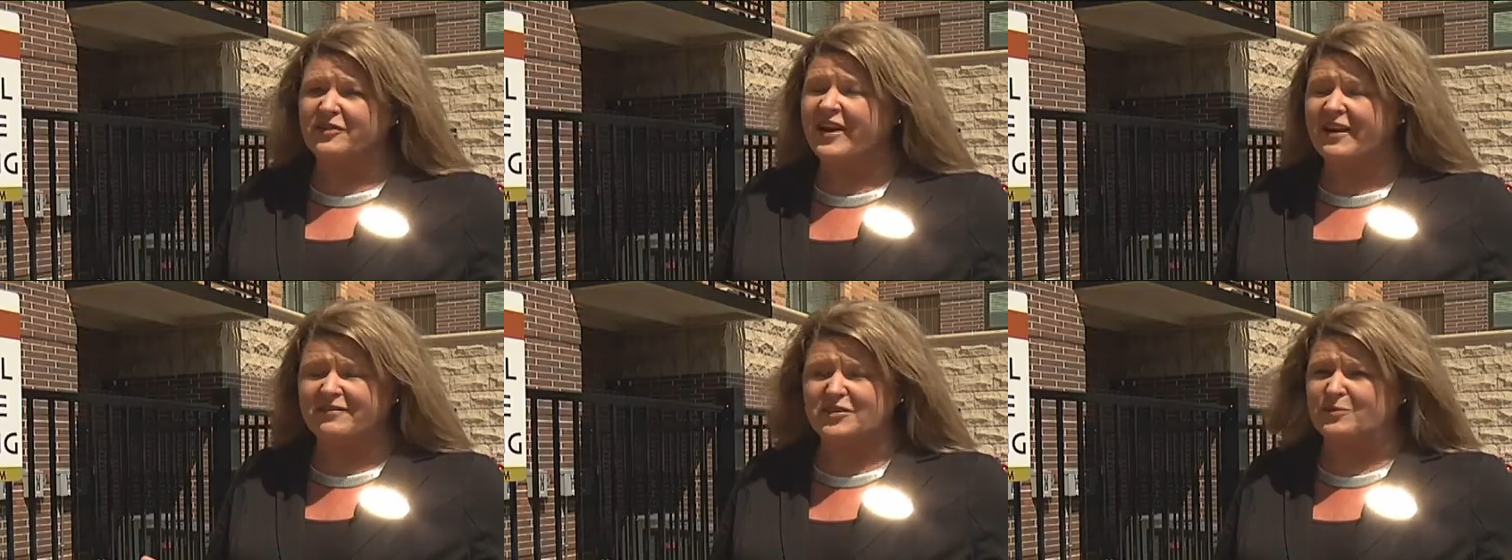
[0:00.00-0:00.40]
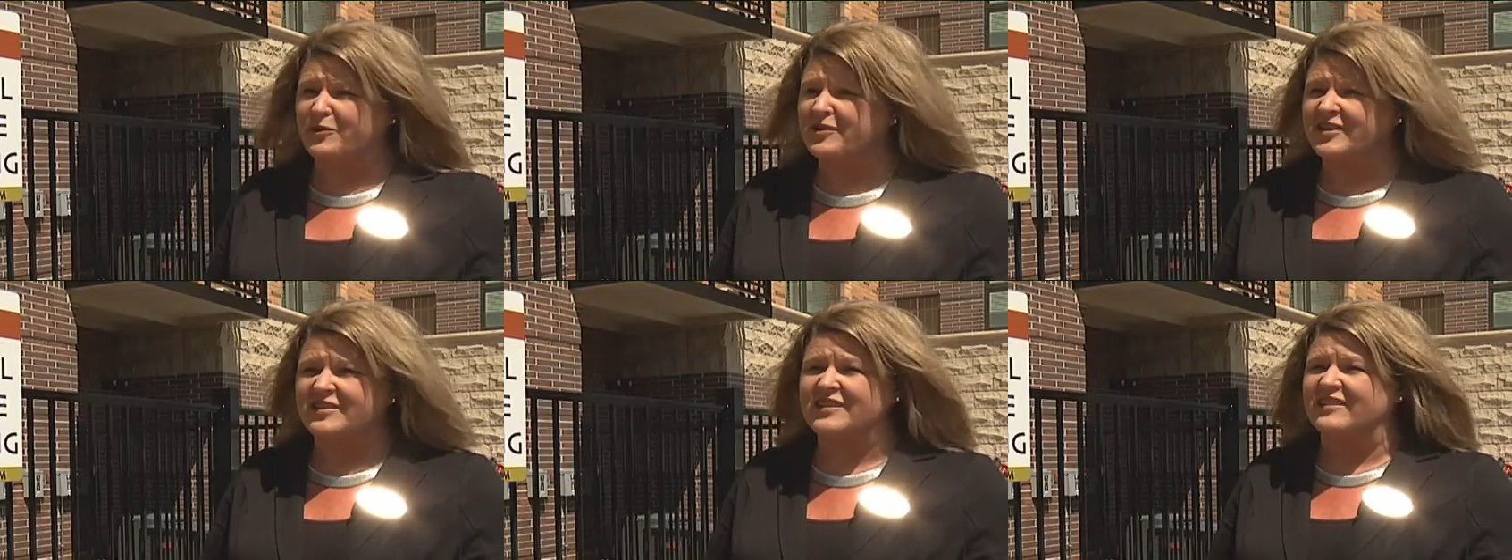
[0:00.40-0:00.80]
have
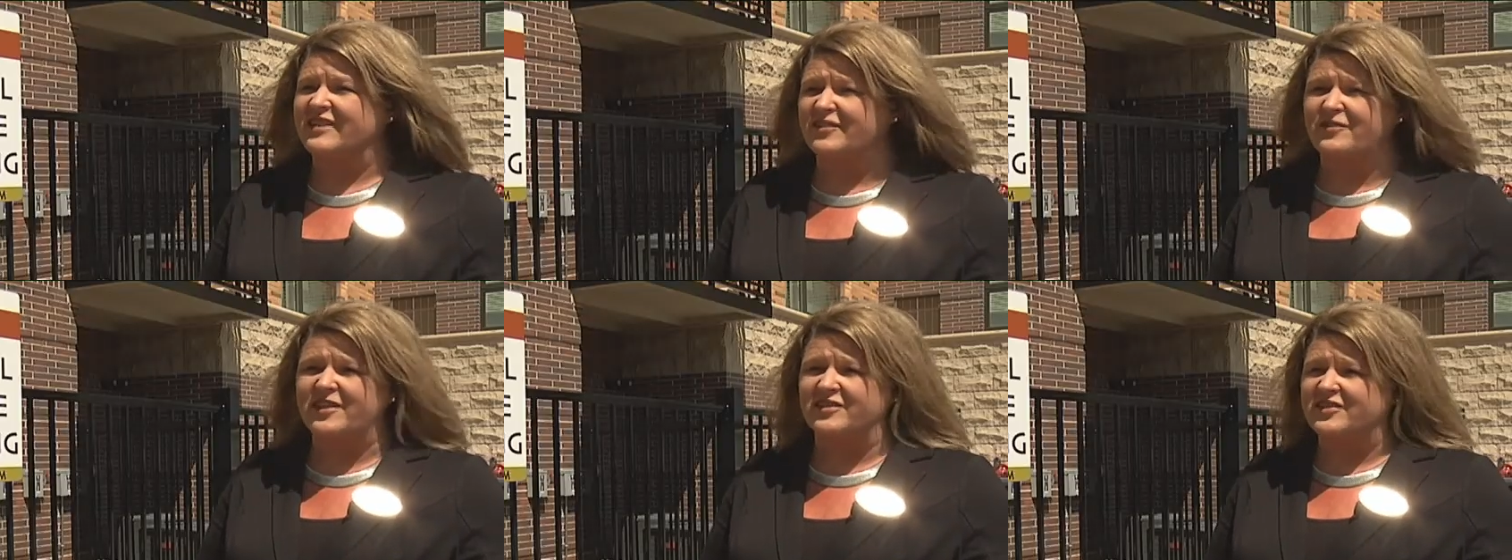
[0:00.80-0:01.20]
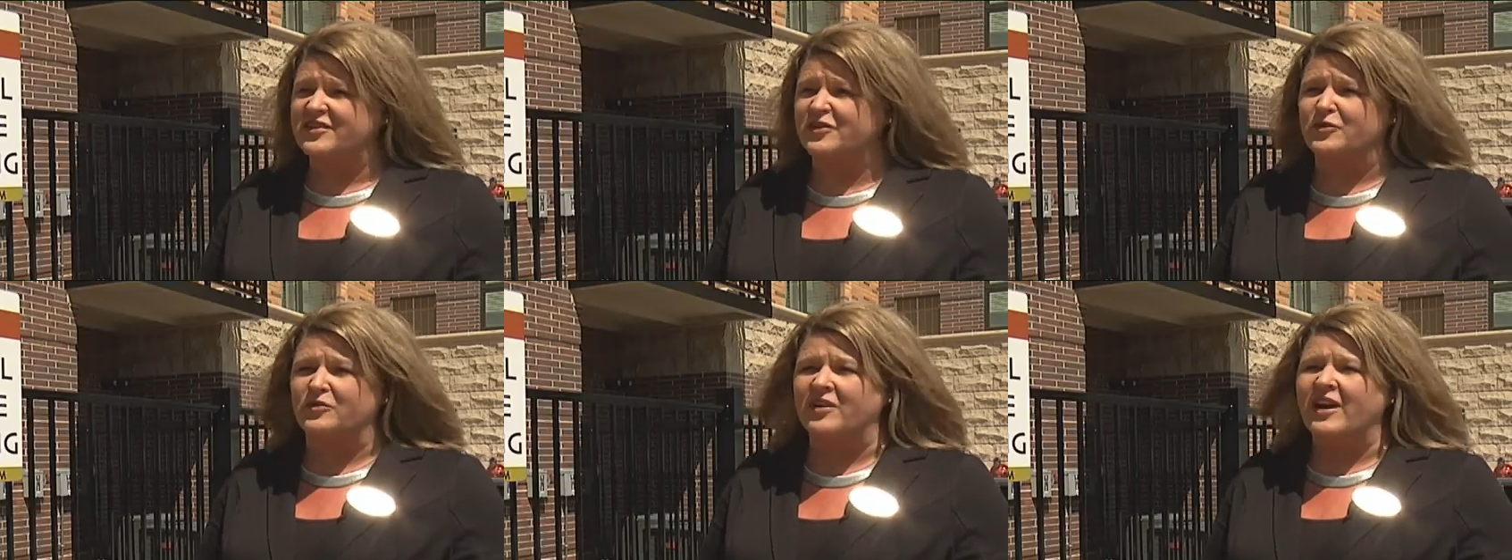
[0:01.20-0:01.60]
smokers that live here
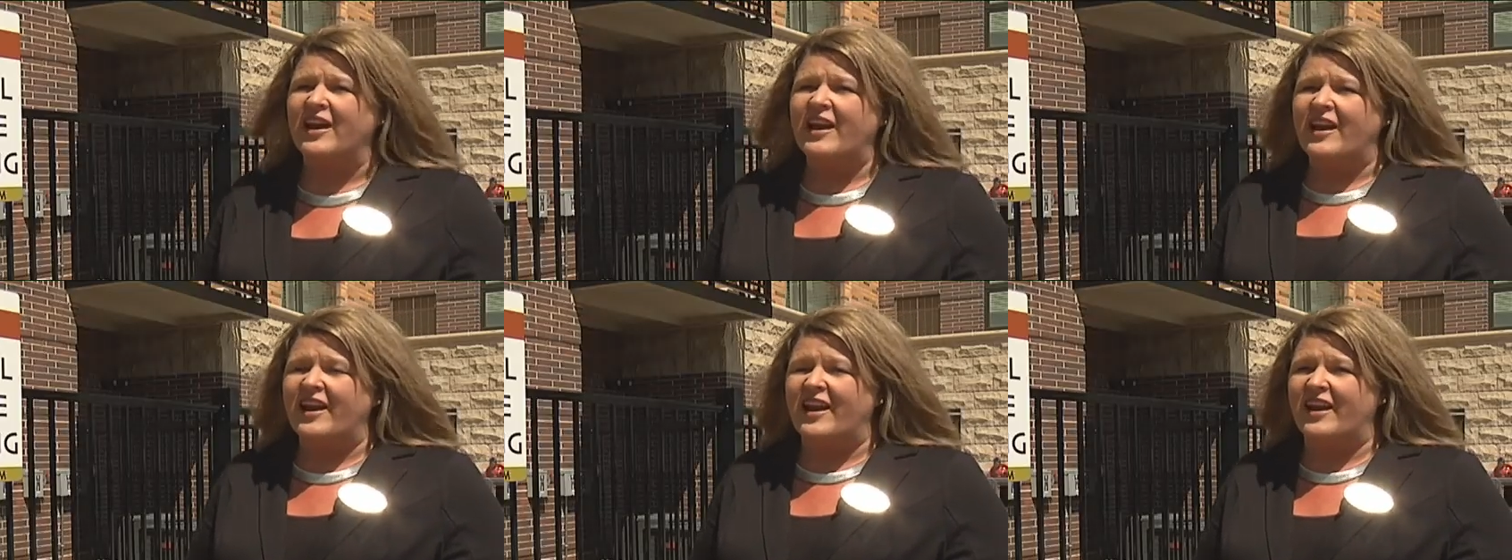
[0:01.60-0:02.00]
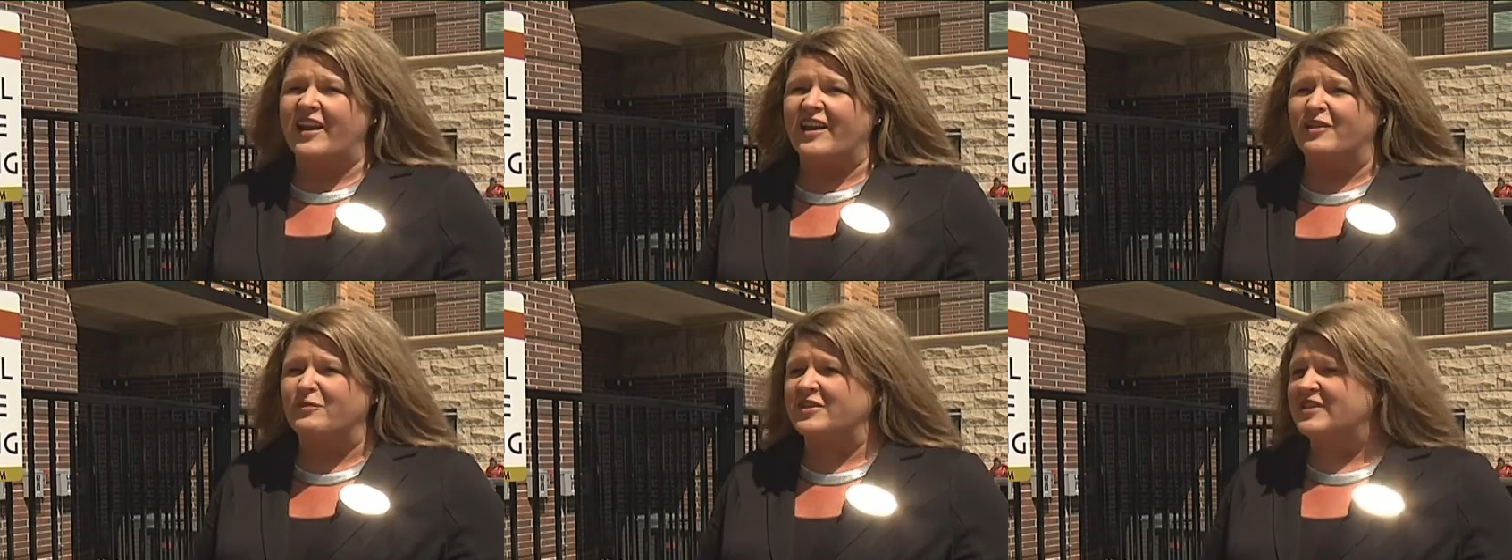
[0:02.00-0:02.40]
too.
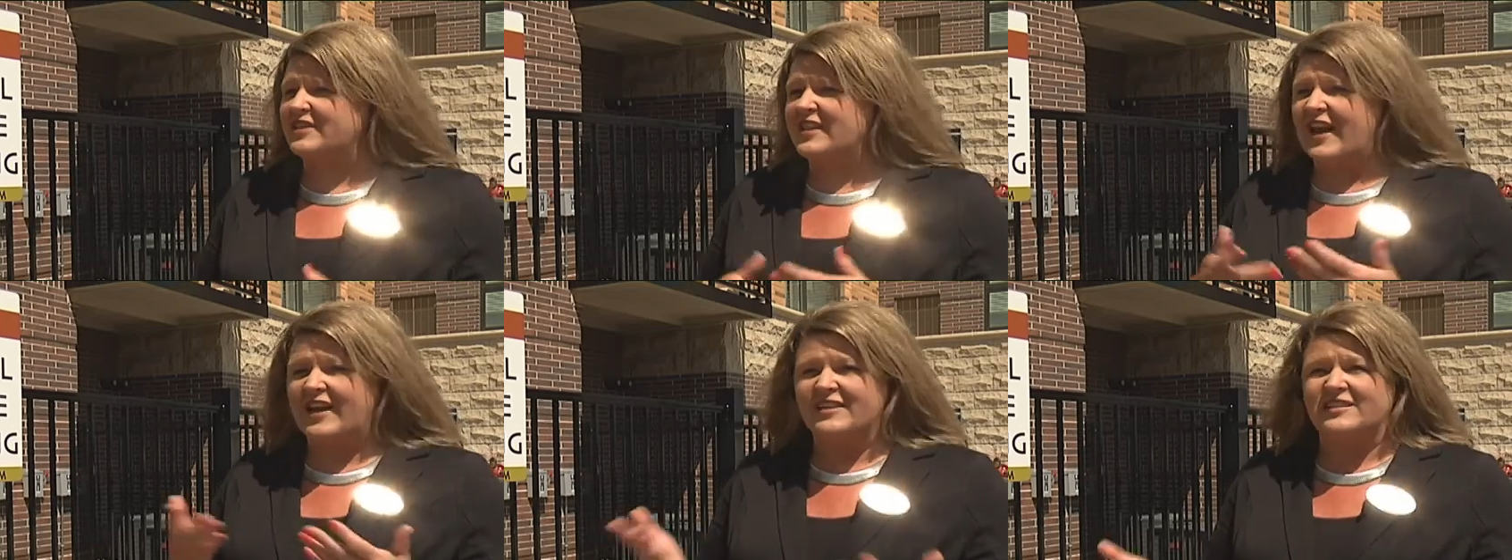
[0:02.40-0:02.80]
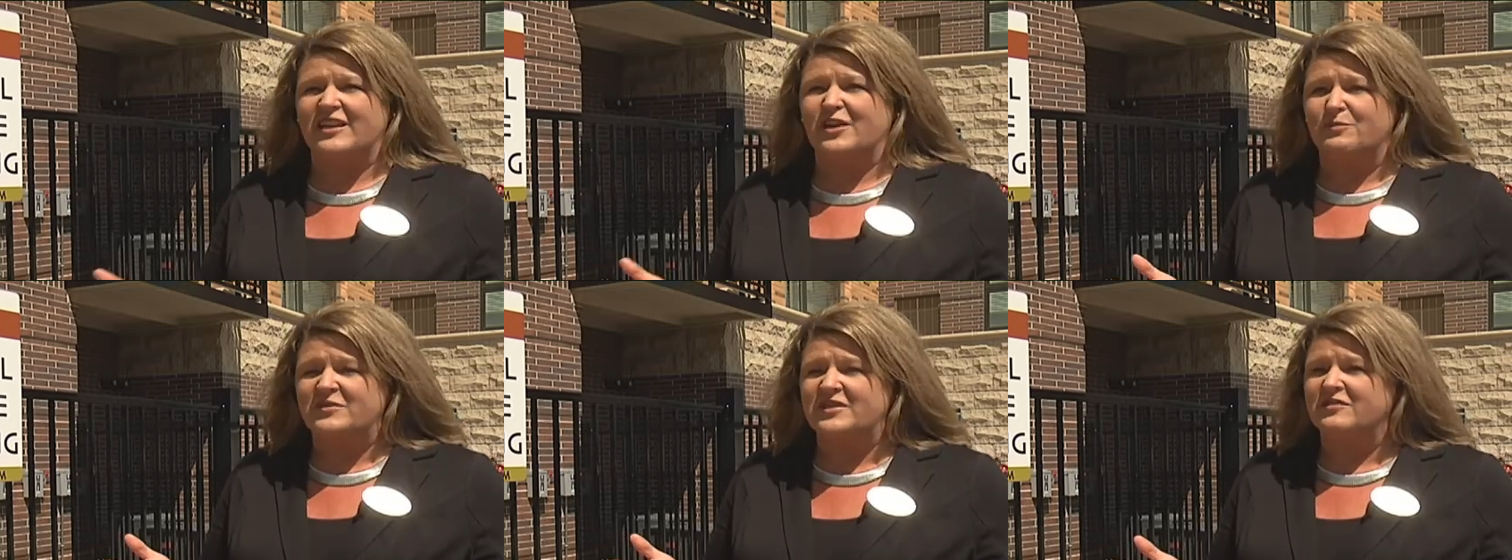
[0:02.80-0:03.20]
And we just ask
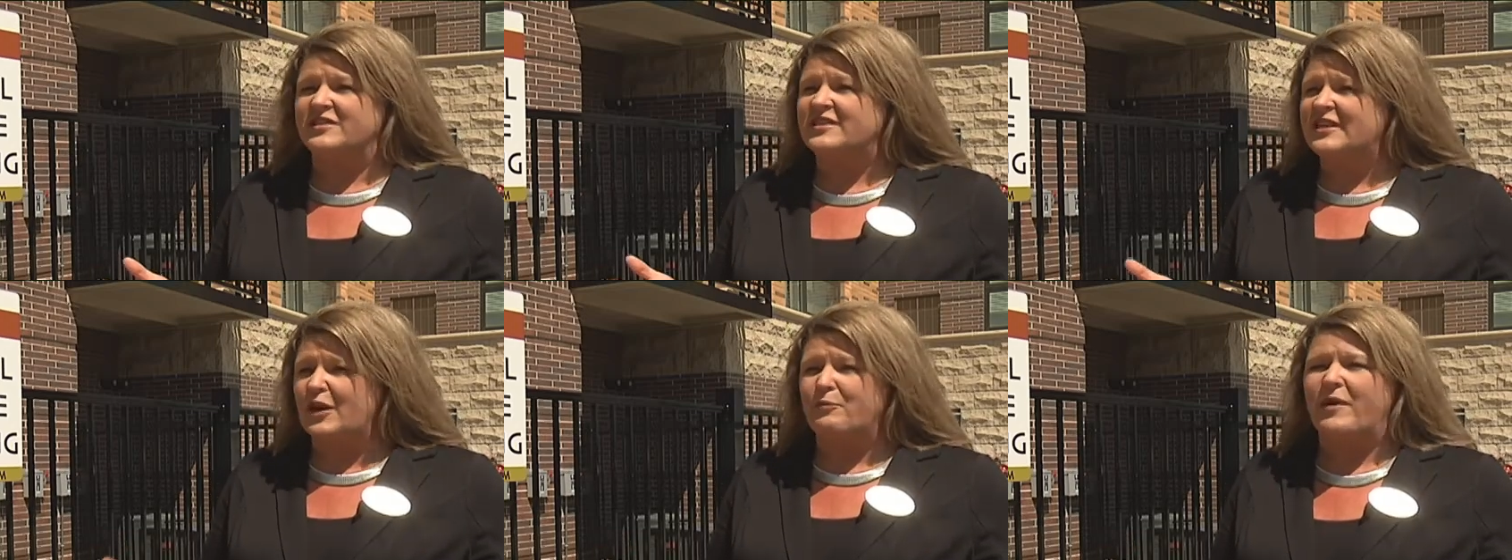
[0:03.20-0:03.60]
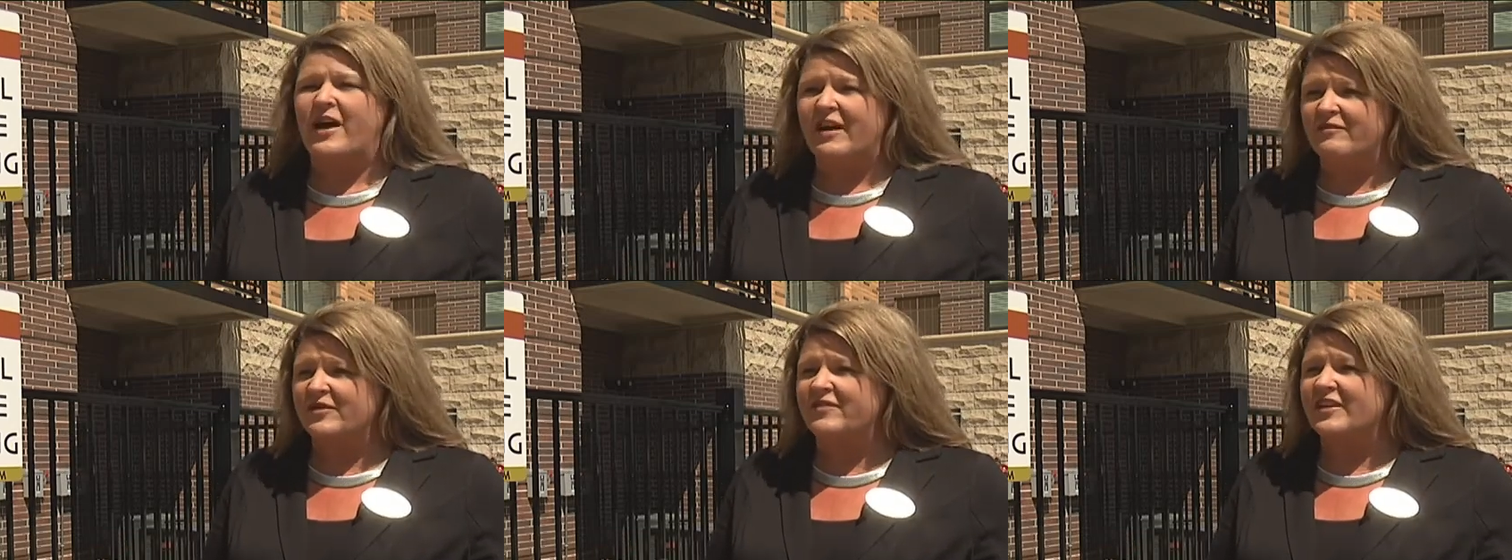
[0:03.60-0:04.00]
them to step
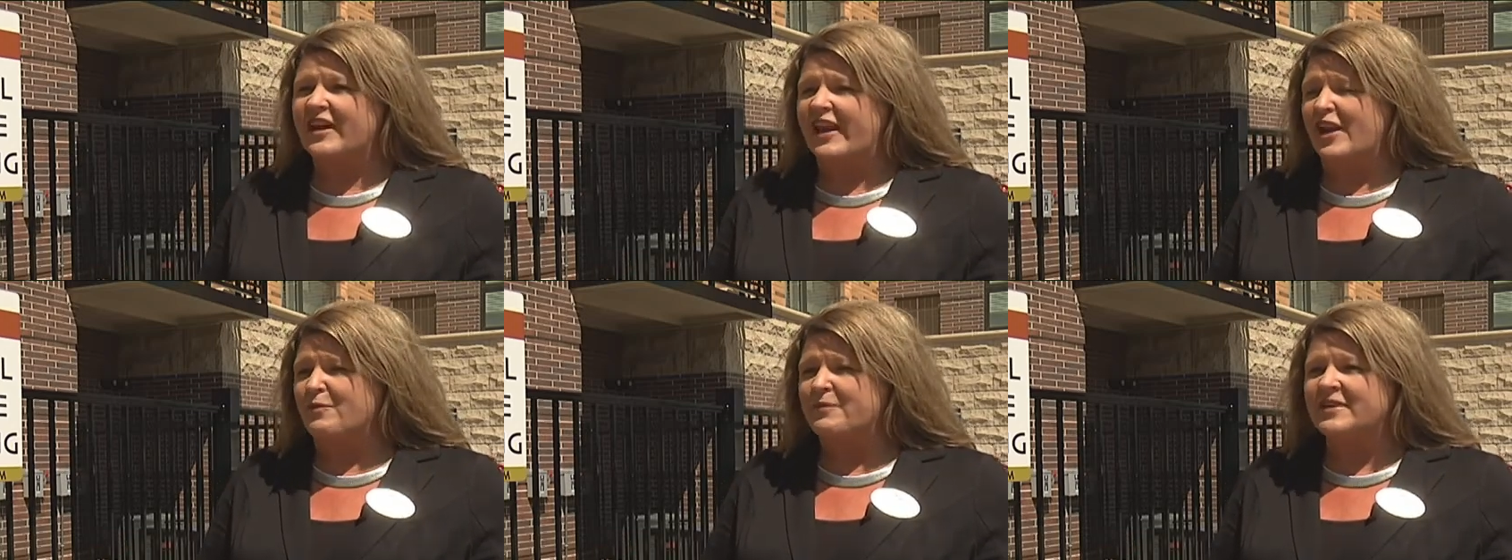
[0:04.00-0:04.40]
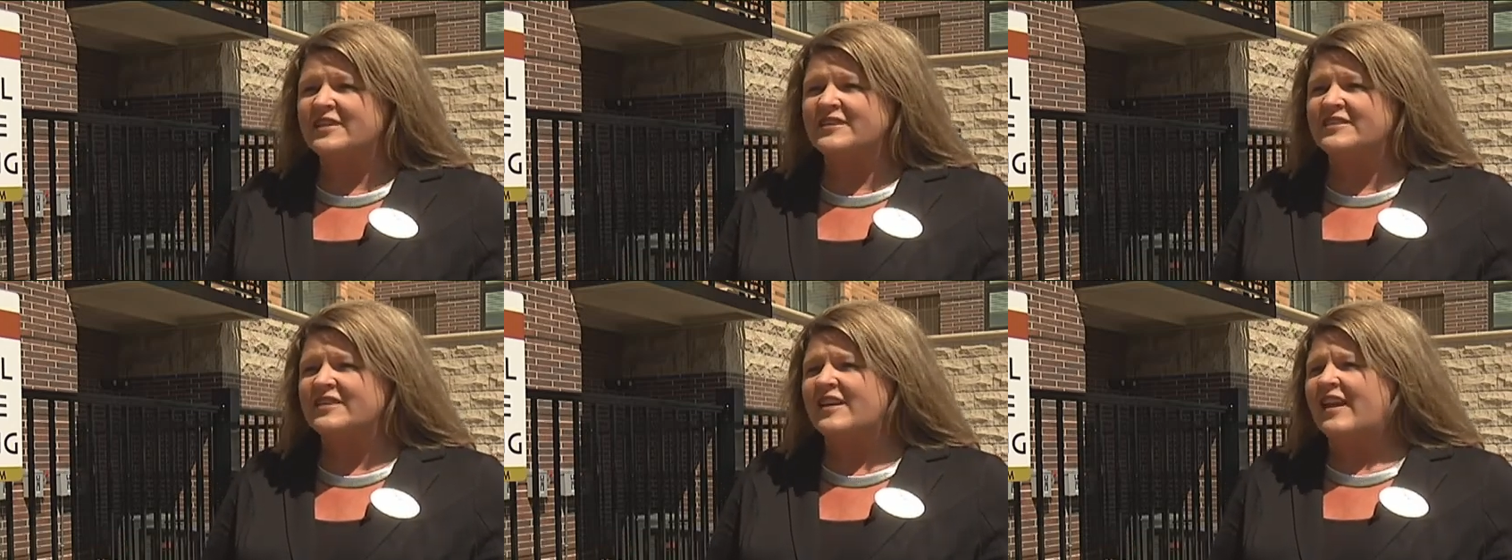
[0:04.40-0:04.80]
off of the
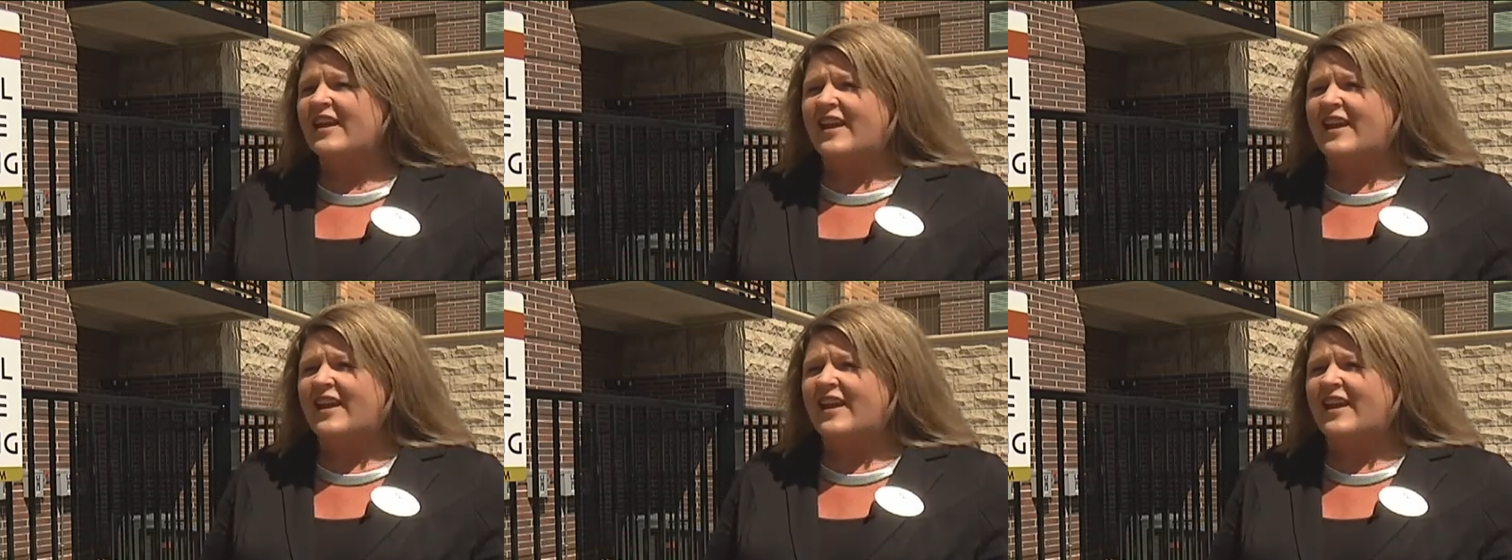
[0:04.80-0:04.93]
campus